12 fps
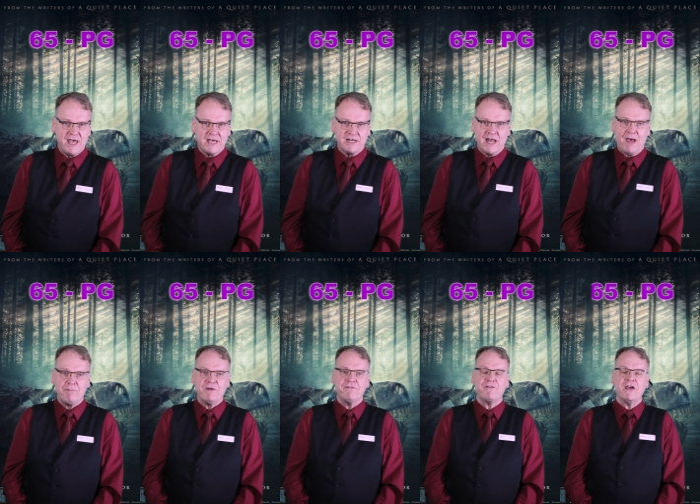in an
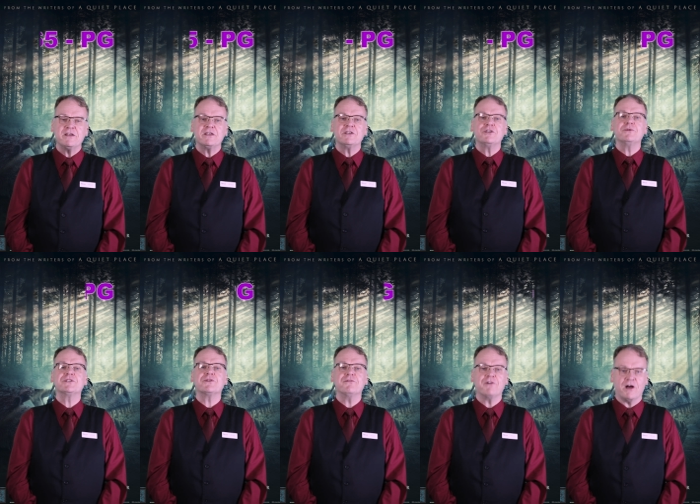epic fight to
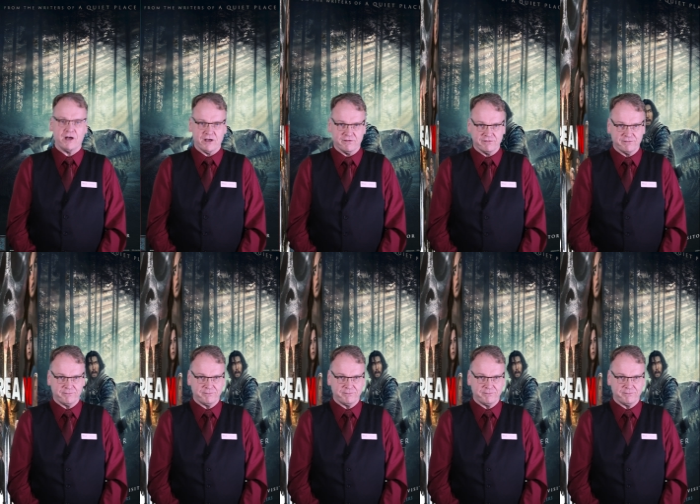survive.